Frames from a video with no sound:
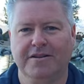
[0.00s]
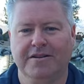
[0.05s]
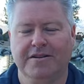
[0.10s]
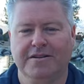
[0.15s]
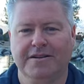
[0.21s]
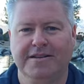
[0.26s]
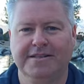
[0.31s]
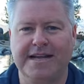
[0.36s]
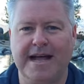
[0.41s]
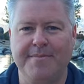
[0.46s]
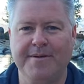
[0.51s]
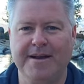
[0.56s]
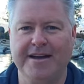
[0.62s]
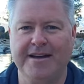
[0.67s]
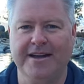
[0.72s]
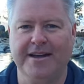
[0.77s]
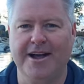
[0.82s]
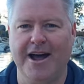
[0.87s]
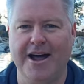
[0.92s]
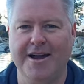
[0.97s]
because I'm an
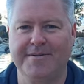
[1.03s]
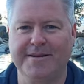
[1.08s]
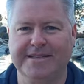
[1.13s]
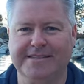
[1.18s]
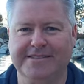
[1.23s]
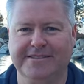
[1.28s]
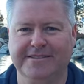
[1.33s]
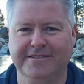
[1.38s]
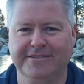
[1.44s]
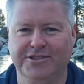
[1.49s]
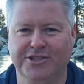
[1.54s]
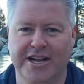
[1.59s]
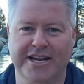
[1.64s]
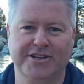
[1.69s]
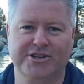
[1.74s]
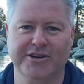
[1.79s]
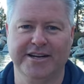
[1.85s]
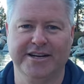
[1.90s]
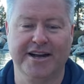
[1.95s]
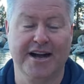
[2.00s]
economist, shade
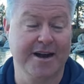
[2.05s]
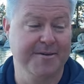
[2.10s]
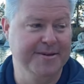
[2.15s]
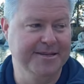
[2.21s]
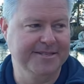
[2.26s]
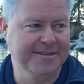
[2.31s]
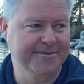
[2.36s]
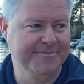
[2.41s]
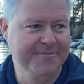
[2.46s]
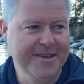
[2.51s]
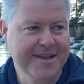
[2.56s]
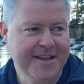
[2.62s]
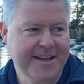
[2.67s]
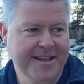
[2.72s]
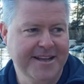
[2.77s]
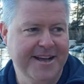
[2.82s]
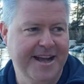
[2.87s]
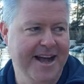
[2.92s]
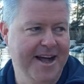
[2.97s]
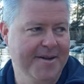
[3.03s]
tree economist.
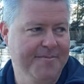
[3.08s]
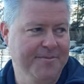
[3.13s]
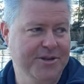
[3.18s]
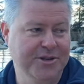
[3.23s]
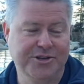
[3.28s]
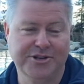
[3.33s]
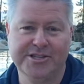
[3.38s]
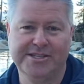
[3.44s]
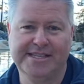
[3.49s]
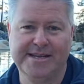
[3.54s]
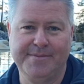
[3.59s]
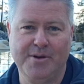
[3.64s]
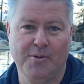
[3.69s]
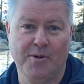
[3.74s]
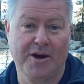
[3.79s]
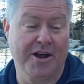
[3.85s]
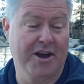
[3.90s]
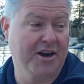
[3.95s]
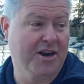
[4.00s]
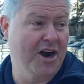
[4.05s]
Um, you should see me
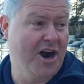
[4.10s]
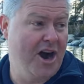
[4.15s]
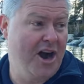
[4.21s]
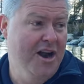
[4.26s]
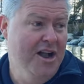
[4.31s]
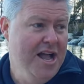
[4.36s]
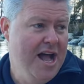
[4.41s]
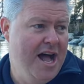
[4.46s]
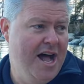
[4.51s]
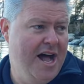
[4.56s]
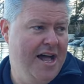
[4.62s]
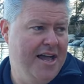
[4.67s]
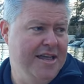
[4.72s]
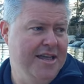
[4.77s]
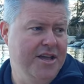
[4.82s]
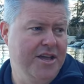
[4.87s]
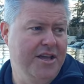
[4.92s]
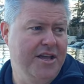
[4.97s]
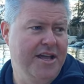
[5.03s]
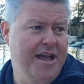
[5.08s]
work on a car. Uh,
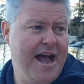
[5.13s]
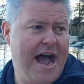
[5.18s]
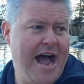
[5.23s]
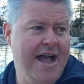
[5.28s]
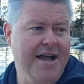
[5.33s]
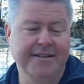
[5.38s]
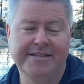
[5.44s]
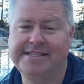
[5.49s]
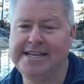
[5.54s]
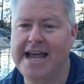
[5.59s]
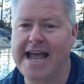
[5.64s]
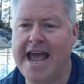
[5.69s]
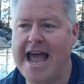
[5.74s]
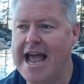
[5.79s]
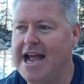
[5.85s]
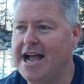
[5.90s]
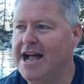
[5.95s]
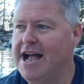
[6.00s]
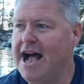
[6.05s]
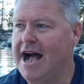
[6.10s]
I'd say,
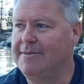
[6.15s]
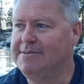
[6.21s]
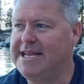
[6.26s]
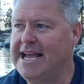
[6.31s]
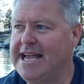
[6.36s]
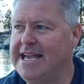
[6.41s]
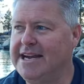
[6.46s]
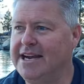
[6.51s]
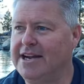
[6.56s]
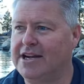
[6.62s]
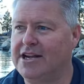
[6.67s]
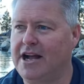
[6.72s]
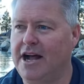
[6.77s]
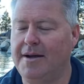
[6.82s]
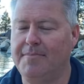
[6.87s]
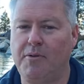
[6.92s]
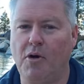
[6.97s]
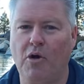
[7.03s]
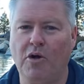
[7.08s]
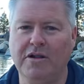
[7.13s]
hey, I'm taking a,
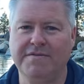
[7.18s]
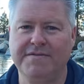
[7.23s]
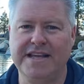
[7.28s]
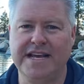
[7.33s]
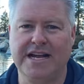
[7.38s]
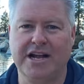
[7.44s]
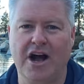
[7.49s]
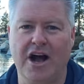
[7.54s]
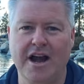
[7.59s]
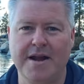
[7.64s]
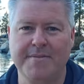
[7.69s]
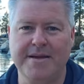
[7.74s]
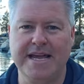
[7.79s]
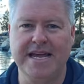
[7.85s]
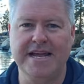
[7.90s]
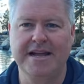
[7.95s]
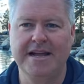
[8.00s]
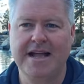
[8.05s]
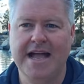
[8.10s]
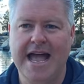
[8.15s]
a poll of the
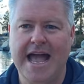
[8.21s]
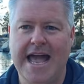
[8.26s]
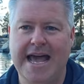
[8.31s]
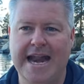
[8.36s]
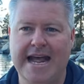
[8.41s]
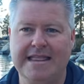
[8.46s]
economy, and I